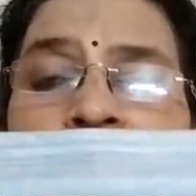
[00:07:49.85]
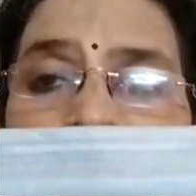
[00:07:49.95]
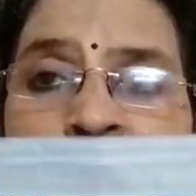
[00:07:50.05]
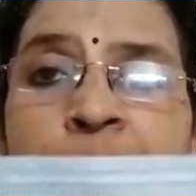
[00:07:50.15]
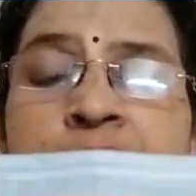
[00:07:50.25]

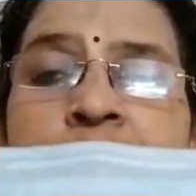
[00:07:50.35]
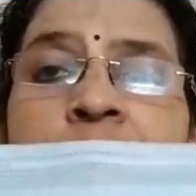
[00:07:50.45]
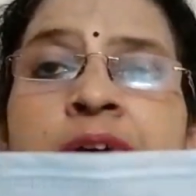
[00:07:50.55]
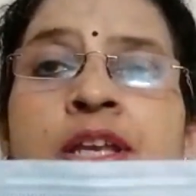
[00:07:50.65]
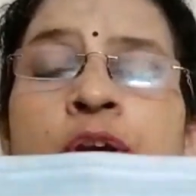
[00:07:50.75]

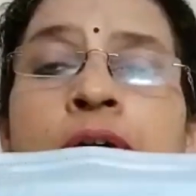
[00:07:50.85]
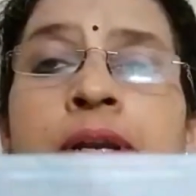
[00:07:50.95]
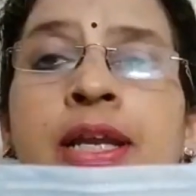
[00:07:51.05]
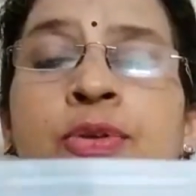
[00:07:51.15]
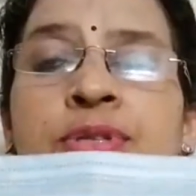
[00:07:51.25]
especially when you're
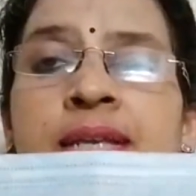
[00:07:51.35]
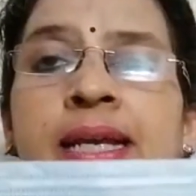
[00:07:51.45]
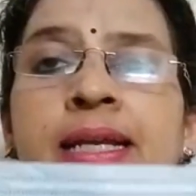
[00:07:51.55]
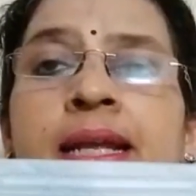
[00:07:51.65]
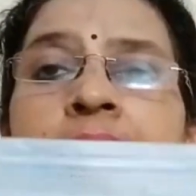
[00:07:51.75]

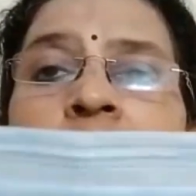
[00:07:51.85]
reusing it.